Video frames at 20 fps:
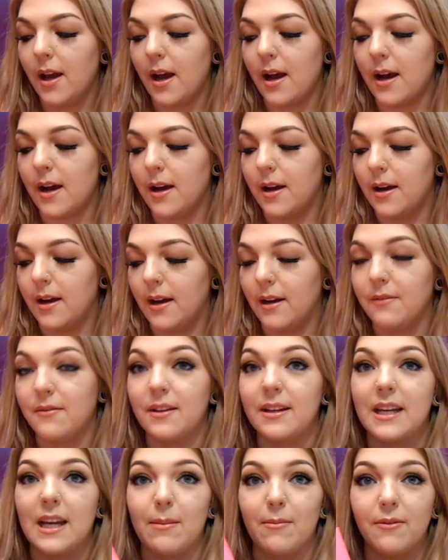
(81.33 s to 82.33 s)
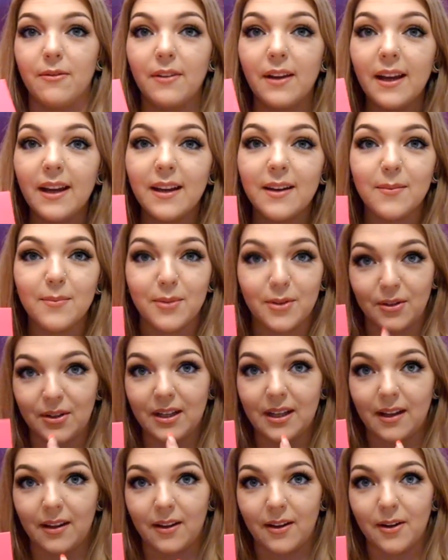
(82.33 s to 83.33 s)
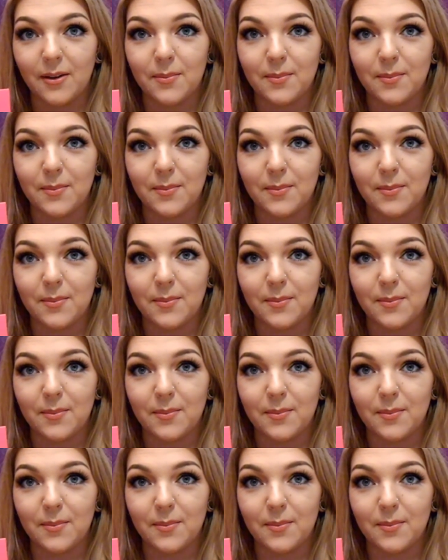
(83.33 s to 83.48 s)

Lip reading: of the name of it, Beauty Killer,